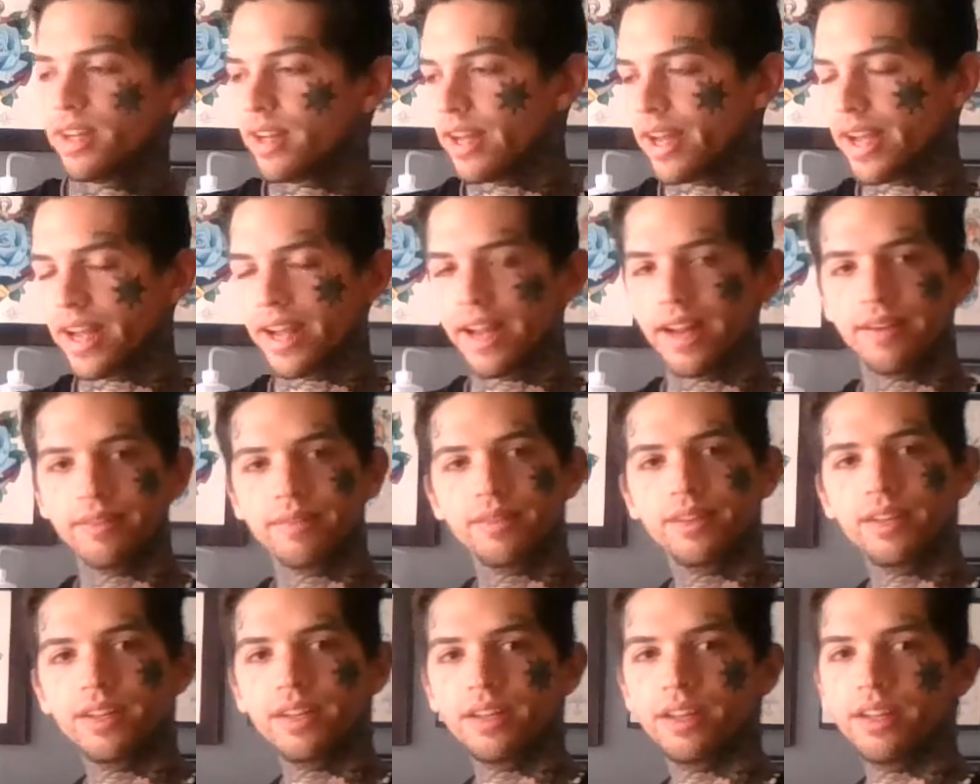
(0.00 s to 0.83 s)
And,
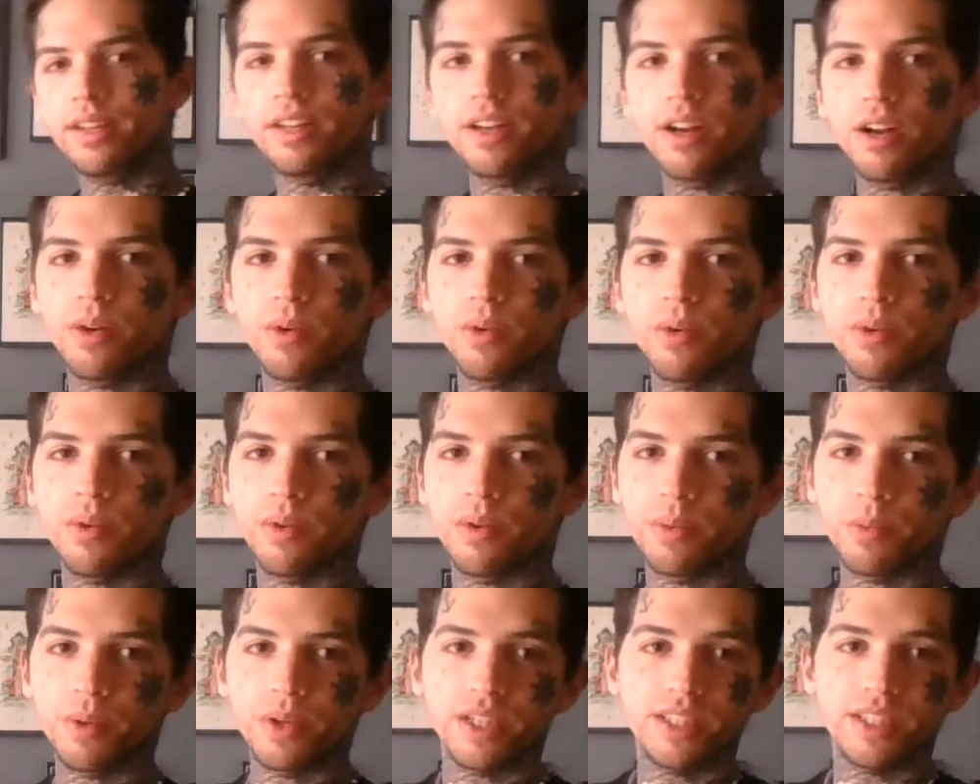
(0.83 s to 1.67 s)

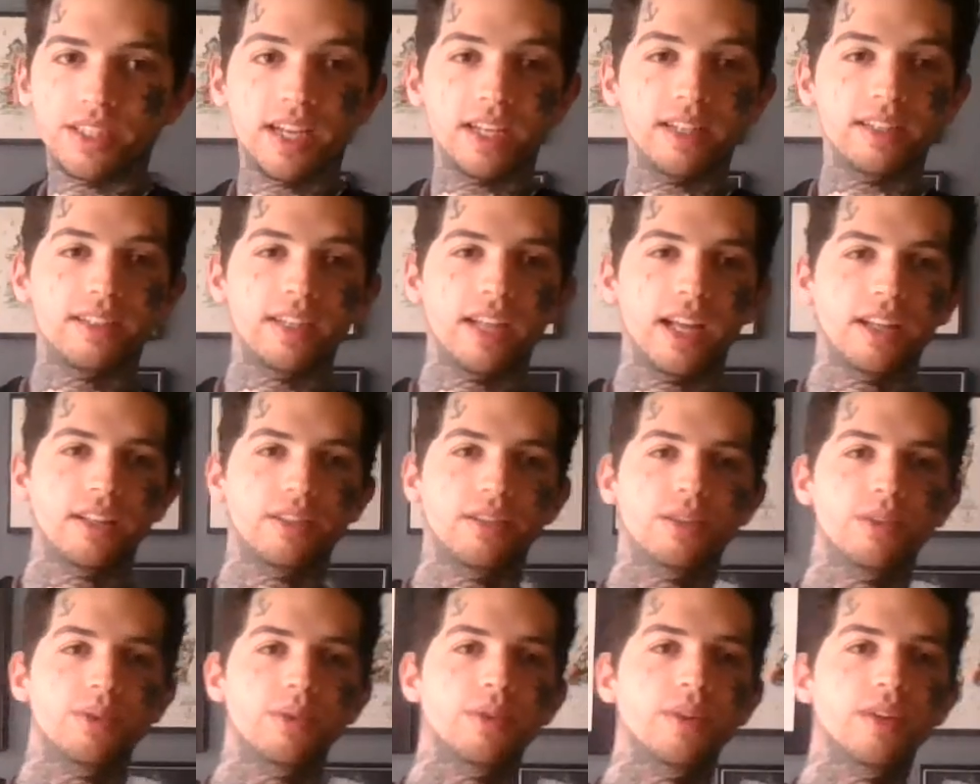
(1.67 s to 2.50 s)
we're just getting
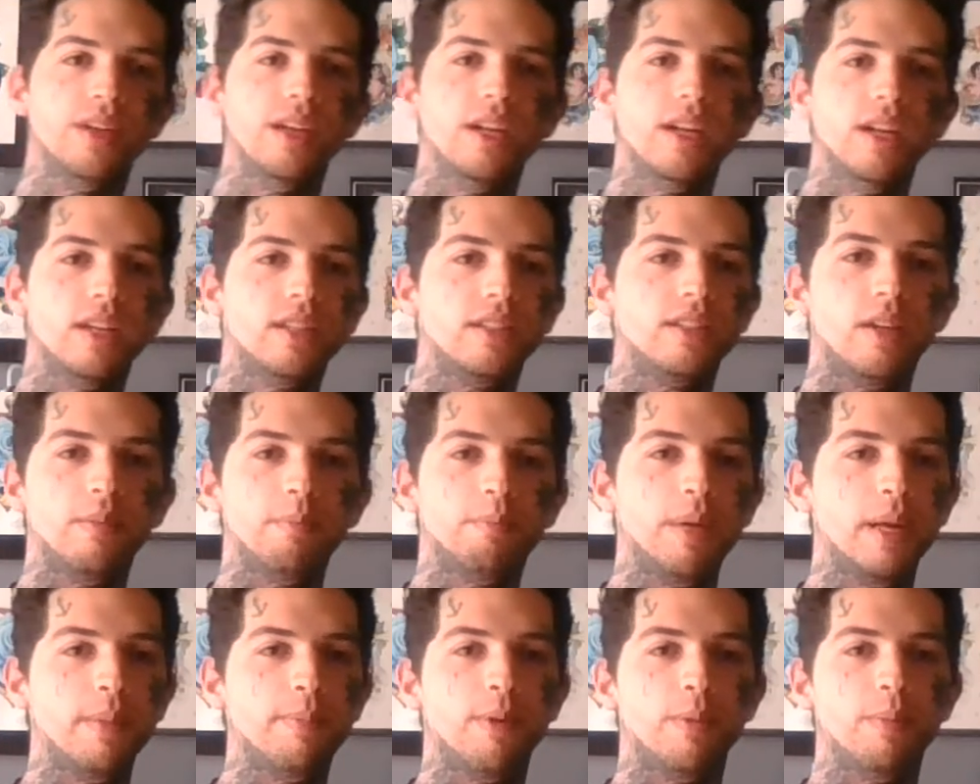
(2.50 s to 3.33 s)
tattooed. Some
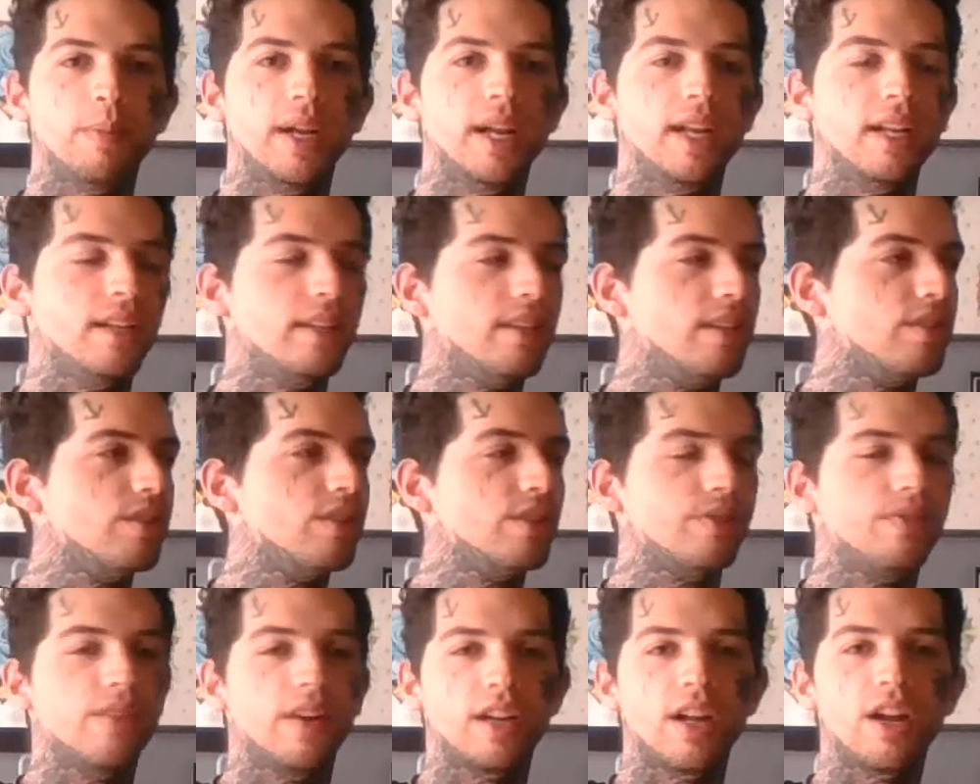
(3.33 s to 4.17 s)
people, man, they're
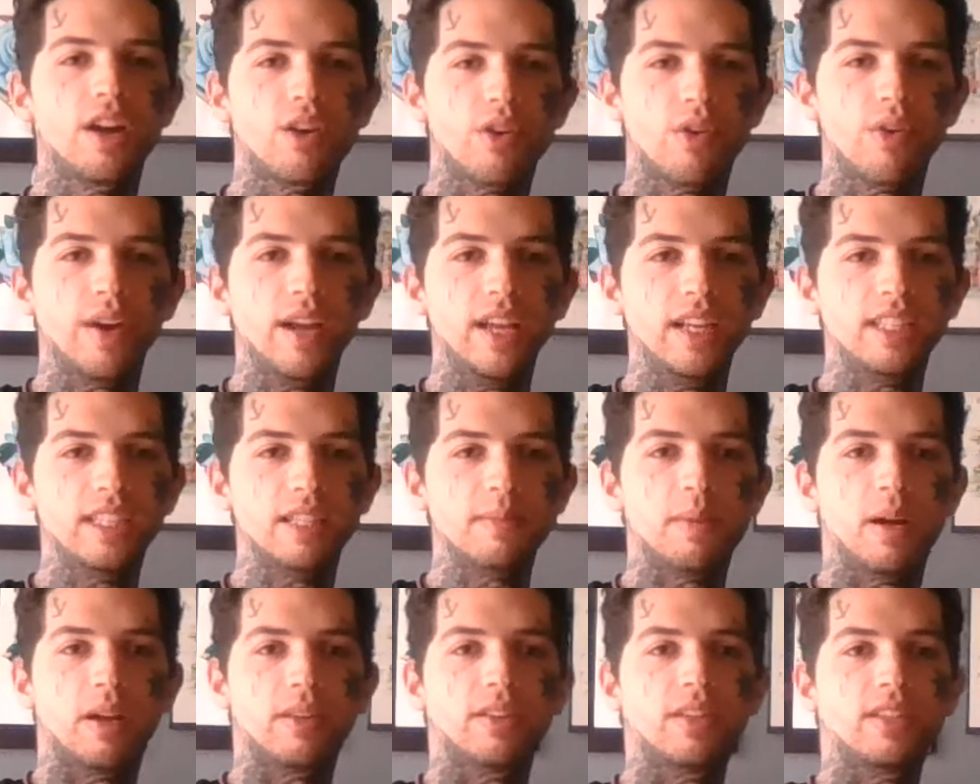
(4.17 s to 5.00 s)
just fucking crazy
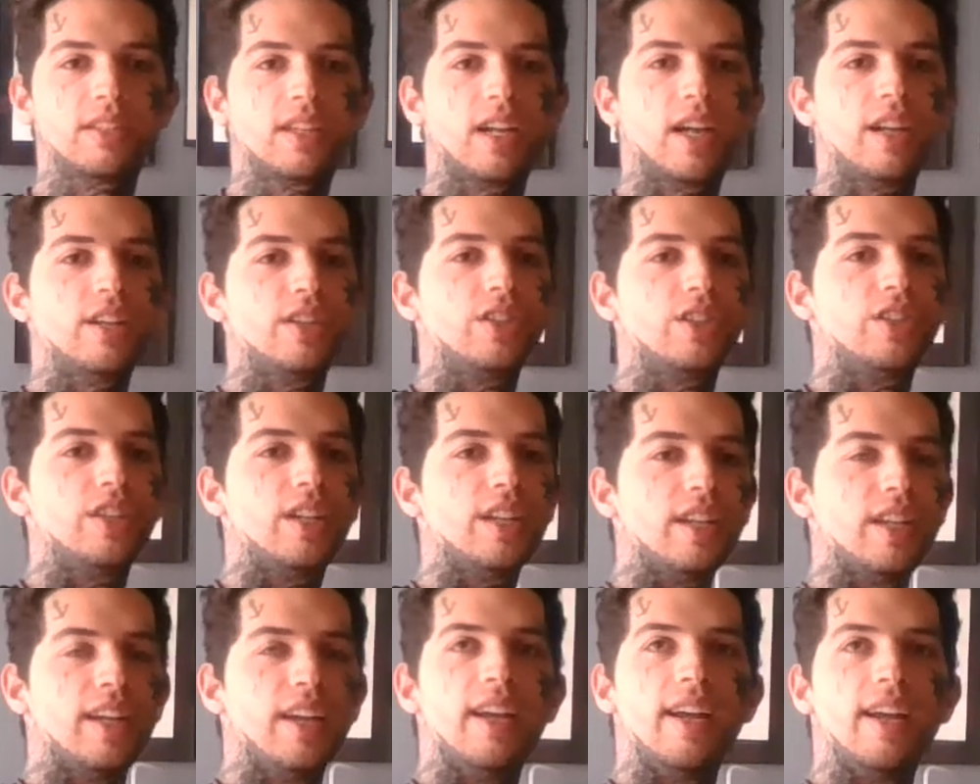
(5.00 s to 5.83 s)
about this kind of
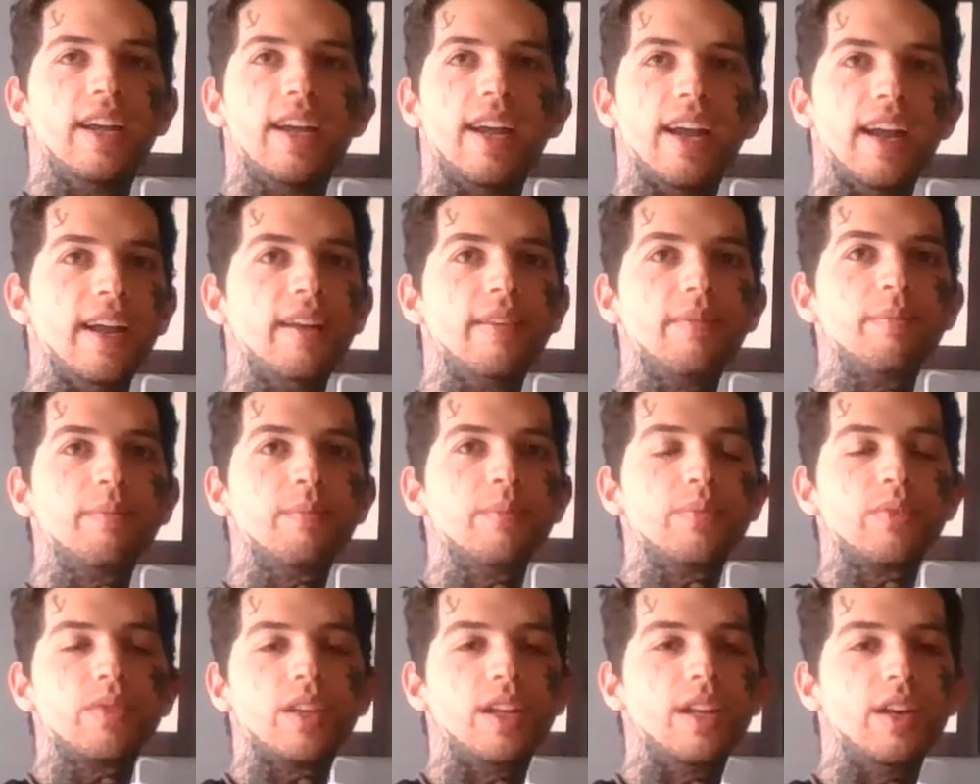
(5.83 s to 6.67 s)
shit. And,
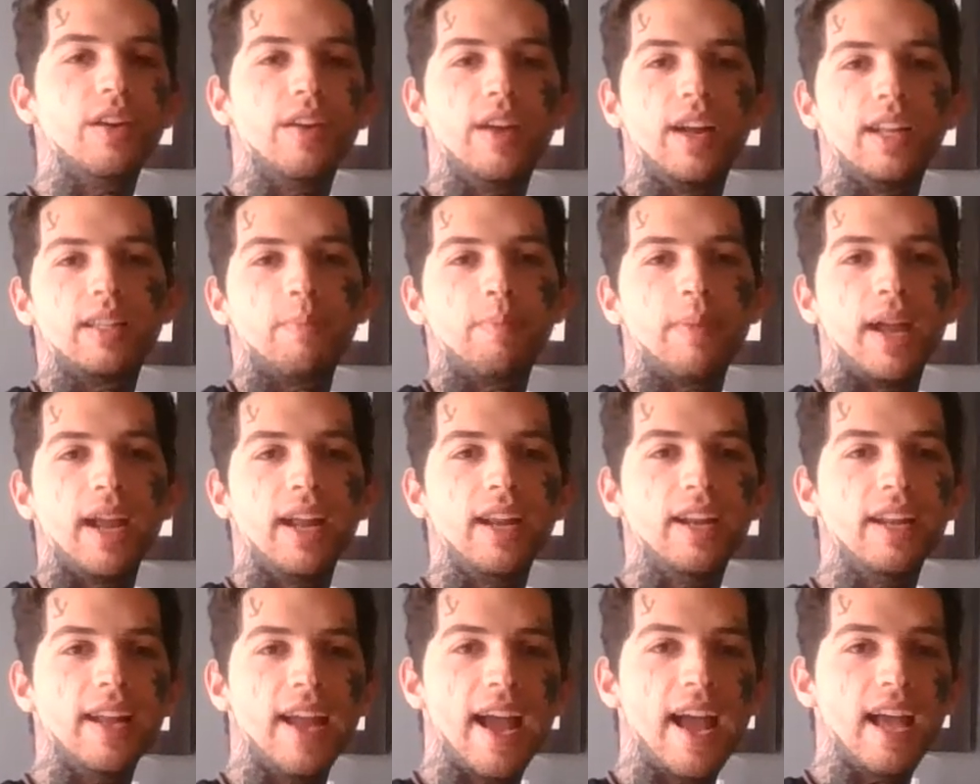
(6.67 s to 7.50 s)
it's a
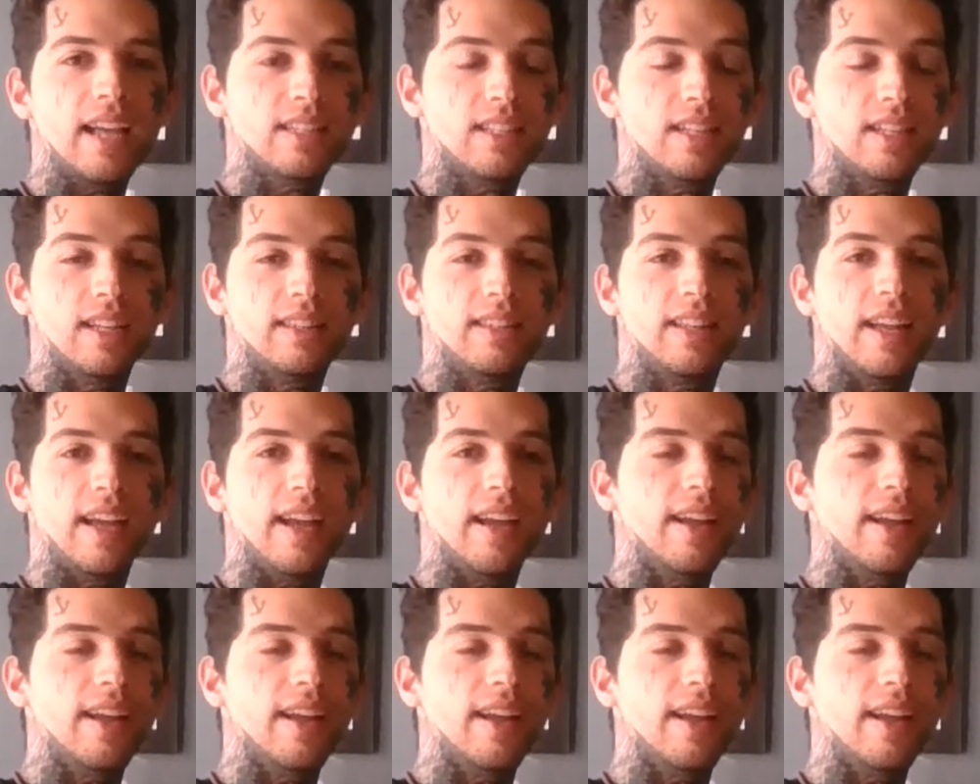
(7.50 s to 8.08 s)
pain in the ass. And at